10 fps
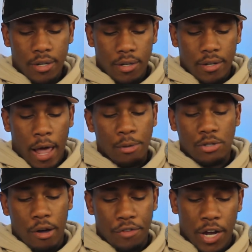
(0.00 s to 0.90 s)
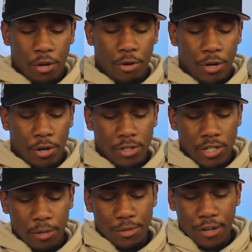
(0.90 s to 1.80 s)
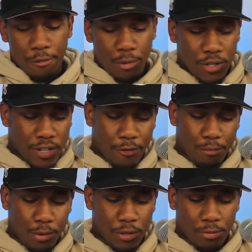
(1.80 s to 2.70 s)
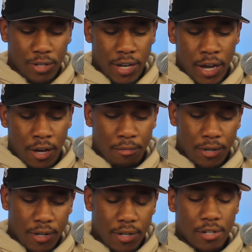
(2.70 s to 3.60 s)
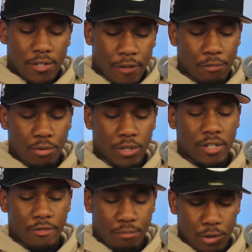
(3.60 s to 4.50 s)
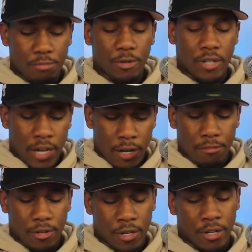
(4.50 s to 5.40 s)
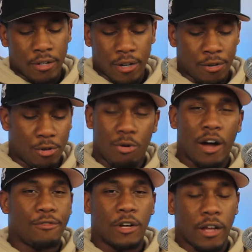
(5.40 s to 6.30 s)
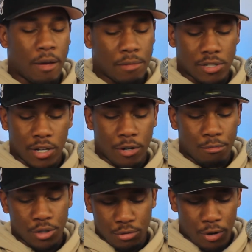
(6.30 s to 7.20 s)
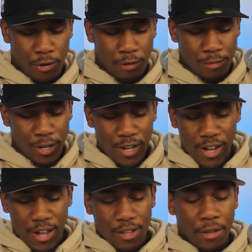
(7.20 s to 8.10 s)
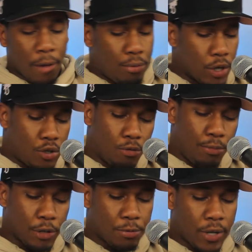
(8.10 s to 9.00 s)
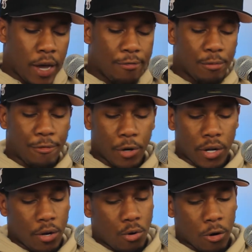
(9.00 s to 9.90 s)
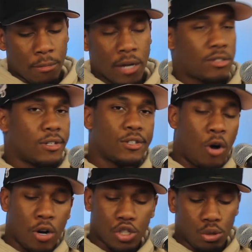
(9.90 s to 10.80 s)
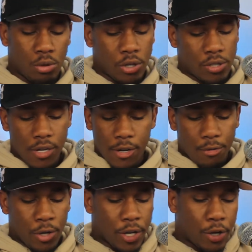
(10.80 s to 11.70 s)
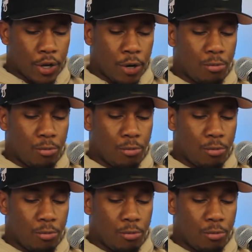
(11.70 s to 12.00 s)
And we still have Danny Green on our team, 7.7 points per game. 7.7 points per game. Yeah, I don't know why I felt like I messed that up, but you know what I meant. 9.2 points per game from Furkan Korkmaz, all shooters. Looking good.